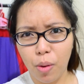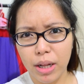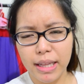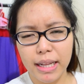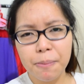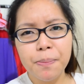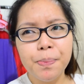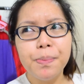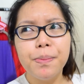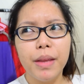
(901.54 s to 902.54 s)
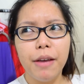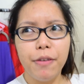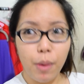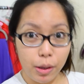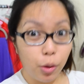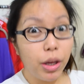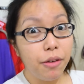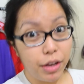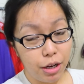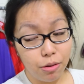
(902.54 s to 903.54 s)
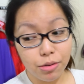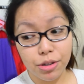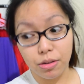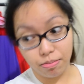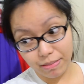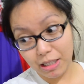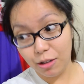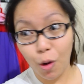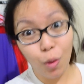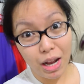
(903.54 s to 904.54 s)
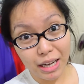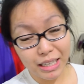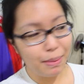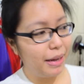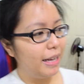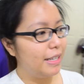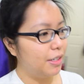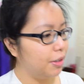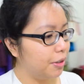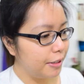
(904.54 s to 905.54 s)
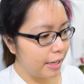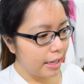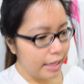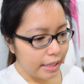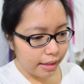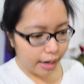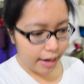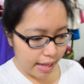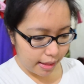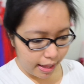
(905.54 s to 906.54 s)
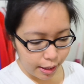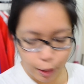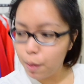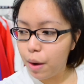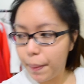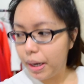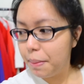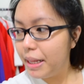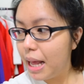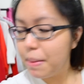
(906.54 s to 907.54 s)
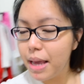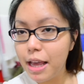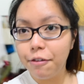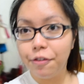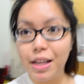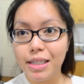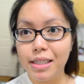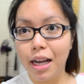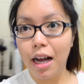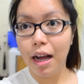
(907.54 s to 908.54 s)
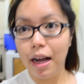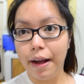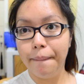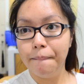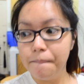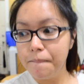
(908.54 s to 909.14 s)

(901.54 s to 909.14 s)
you want it, if you want cooking videos, go lang, di ba? So, try natin. Gumawa pa ng madami. If this is a